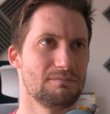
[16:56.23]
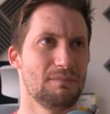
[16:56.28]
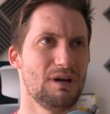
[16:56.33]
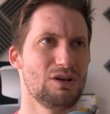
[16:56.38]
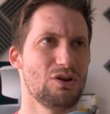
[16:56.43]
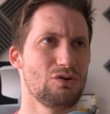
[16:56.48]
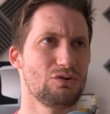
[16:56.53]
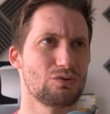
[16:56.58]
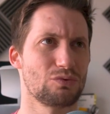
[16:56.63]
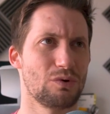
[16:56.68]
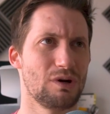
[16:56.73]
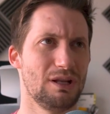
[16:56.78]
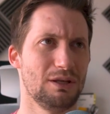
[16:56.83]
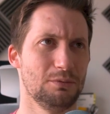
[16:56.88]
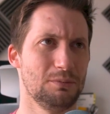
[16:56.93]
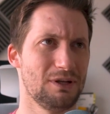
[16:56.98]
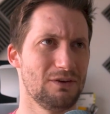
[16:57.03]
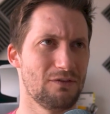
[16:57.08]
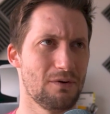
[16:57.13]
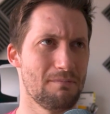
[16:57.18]
My notes were a little
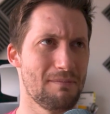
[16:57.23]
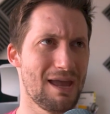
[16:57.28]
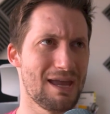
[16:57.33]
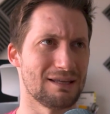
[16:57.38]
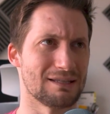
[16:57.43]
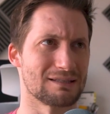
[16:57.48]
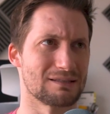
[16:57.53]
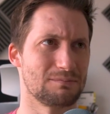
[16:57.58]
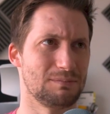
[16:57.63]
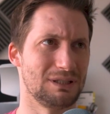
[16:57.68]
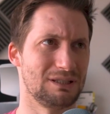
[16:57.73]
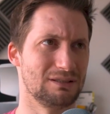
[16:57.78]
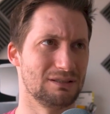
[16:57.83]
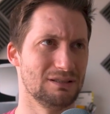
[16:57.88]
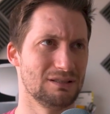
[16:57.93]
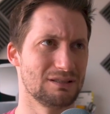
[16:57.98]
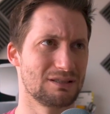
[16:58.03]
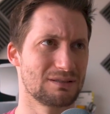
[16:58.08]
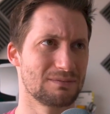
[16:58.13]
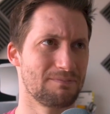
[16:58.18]
bit of a mess
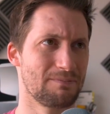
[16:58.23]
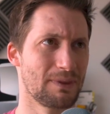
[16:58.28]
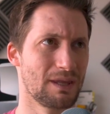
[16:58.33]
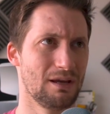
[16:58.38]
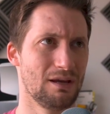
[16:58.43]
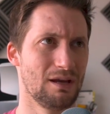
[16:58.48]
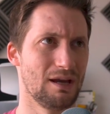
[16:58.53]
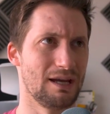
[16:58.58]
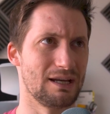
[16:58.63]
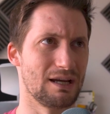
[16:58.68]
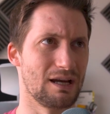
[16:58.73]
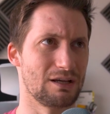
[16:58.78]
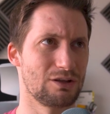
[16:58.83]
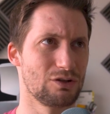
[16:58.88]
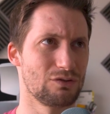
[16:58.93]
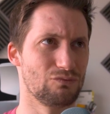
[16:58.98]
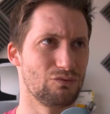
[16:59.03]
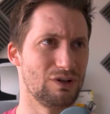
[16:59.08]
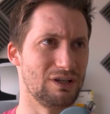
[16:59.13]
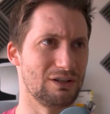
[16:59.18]
because I
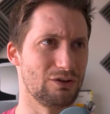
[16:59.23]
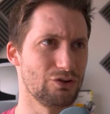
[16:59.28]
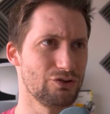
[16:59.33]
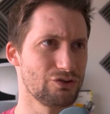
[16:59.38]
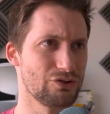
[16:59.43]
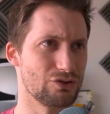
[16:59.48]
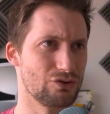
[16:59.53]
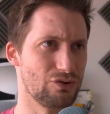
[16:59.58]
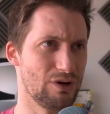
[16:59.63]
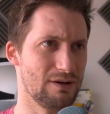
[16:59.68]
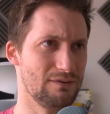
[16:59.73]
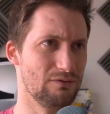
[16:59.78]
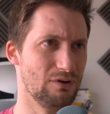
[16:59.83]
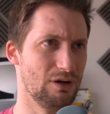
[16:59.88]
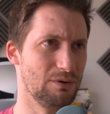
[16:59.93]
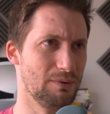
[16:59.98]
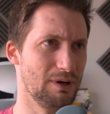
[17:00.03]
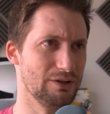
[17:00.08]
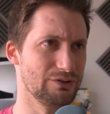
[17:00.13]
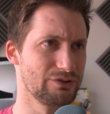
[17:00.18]
couldn't really concentrate very
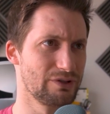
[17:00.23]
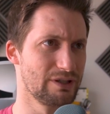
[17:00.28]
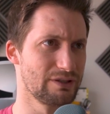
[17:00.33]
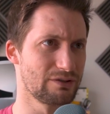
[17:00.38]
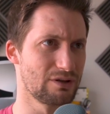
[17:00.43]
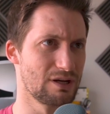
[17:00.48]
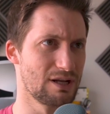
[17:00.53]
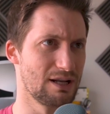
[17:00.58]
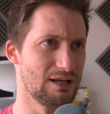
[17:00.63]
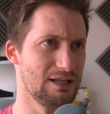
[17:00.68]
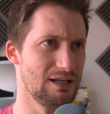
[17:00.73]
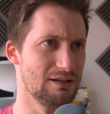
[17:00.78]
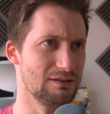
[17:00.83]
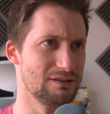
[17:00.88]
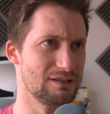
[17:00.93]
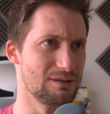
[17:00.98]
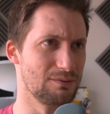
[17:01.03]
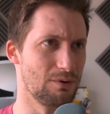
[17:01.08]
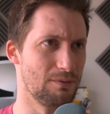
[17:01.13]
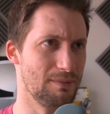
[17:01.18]
well. So let's go down here
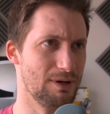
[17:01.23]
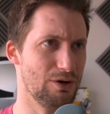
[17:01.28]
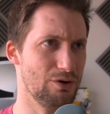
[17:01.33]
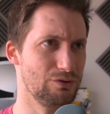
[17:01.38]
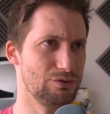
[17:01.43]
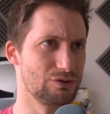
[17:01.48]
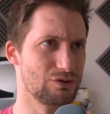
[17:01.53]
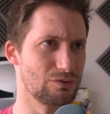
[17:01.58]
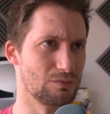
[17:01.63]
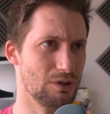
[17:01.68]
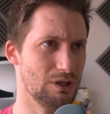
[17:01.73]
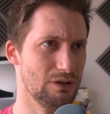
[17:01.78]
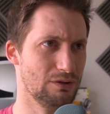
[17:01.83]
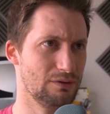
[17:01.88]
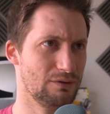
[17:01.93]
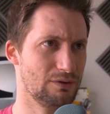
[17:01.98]
and see what my notes were.